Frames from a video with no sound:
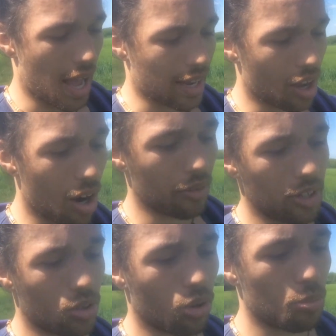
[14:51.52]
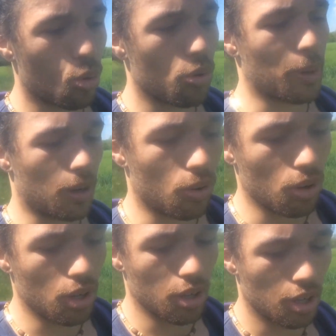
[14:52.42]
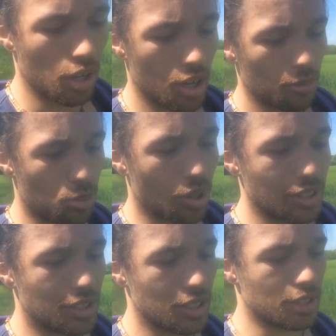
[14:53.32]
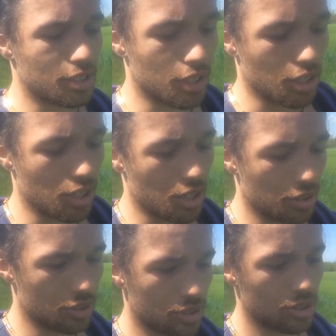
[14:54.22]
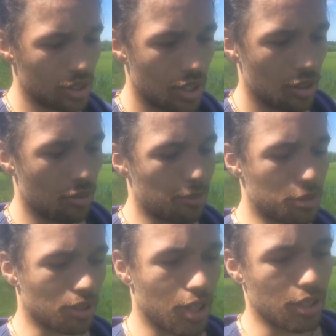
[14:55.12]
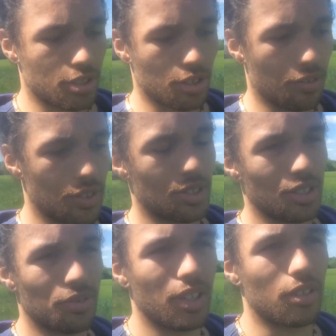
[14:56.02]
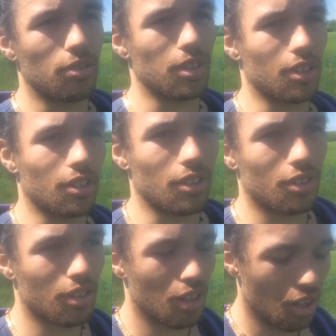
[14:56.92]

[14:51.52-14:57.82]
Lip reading: I can't really talk more about prices, websites, obviously for legal reasons.